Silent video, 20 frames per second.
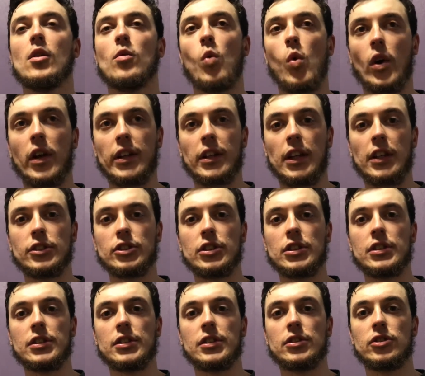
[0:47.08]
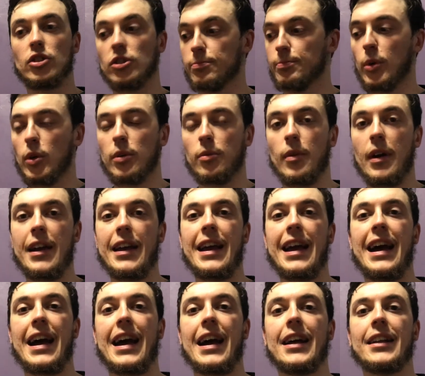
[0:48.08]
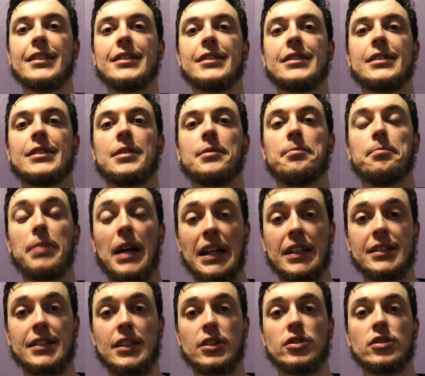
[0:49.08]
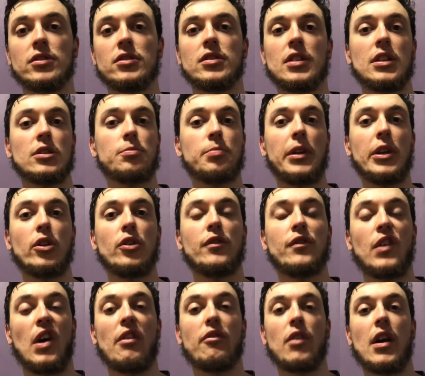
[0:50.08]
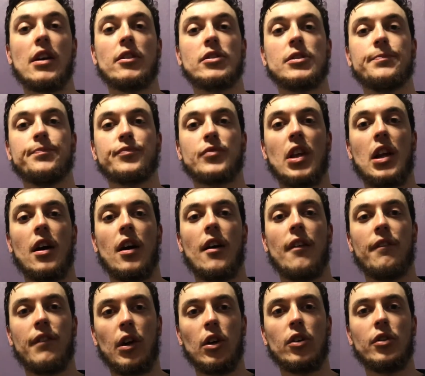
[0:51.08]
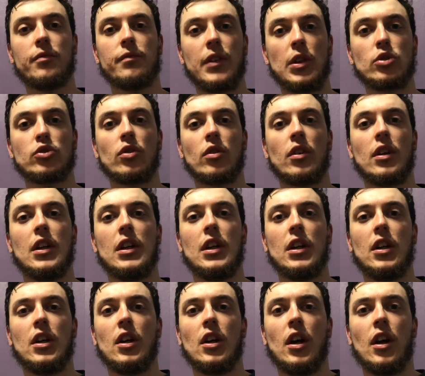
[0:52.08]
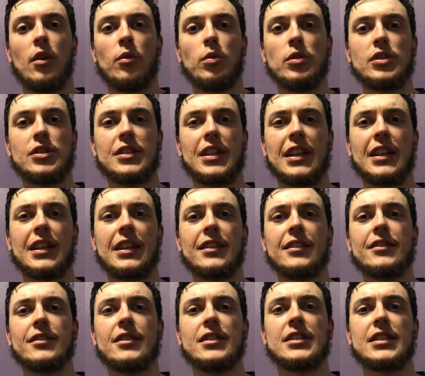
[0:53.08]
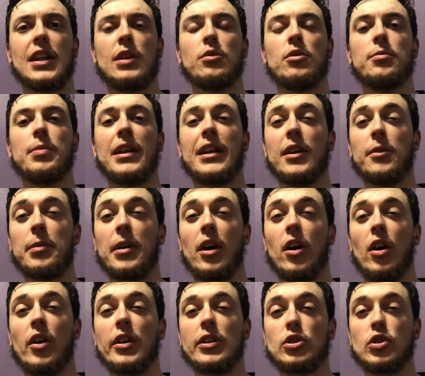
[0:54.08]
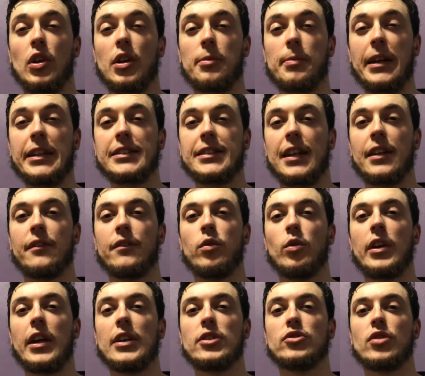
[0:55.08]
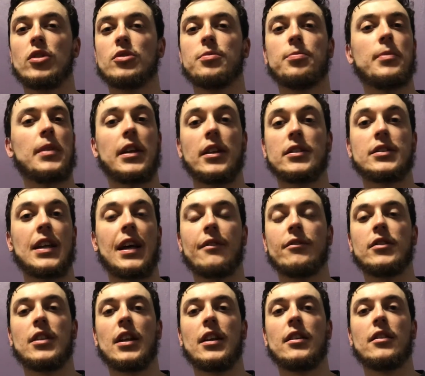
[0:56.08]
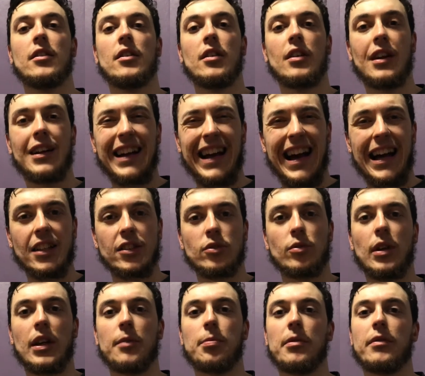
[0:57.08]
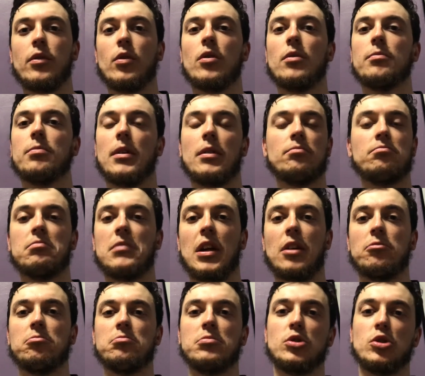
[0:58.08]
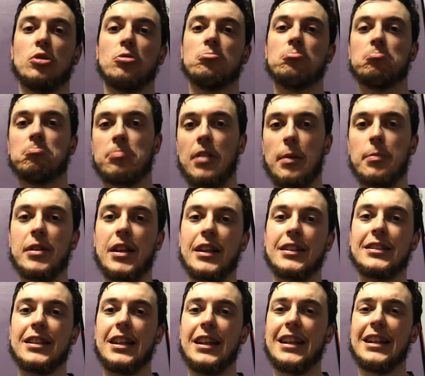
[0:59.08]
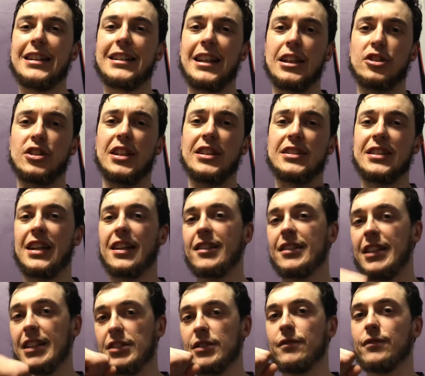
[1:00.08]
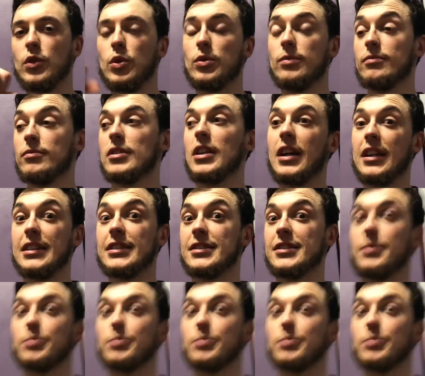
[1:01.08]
walking lunges, just body weight, and some back extensions. So was pretty good. Five rounds, uh, felt good, felt strong. Was thinking the ski would be a little bit harder, trying to maintain 48 strokes per minute because I haven't done as quick before, but no, it's good. Happy days. Get changed now, get some food, go and